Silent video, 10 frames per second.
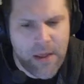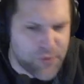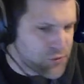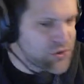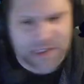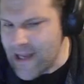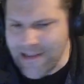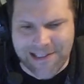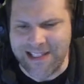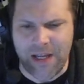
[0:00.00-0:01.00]
They're just not going
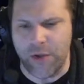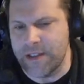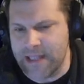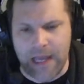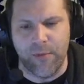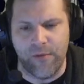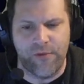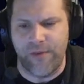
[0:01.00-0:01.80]
to stay on the table for